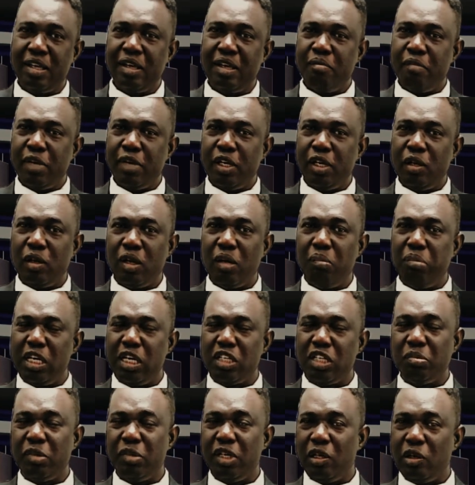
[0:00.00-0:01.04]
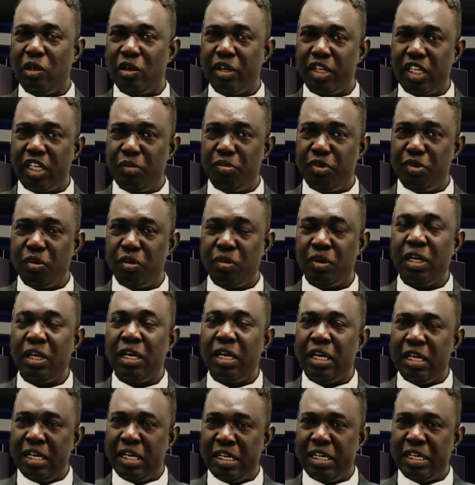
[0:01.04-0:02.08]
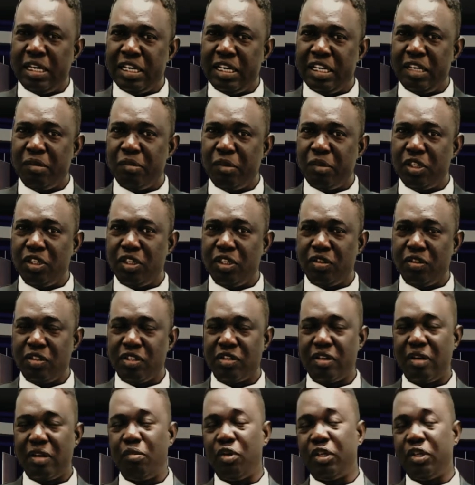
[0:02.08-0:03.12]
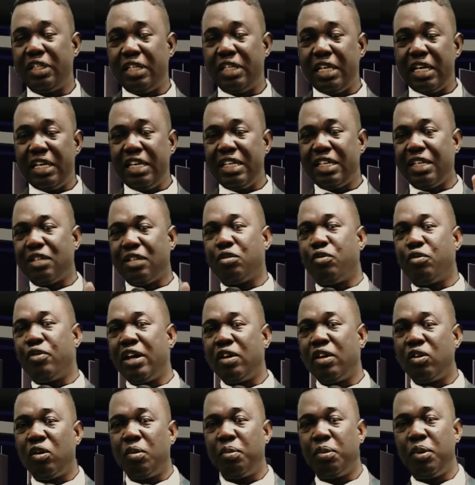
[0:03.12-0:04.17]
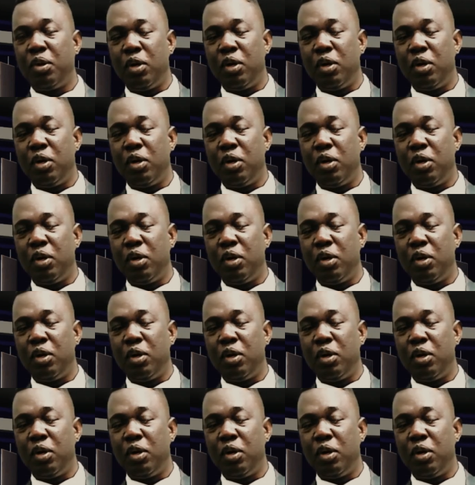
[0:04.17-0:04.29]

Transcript: May the Lord bless. May the Lord keep you in the name of Jesus Christ. Here, this also round up.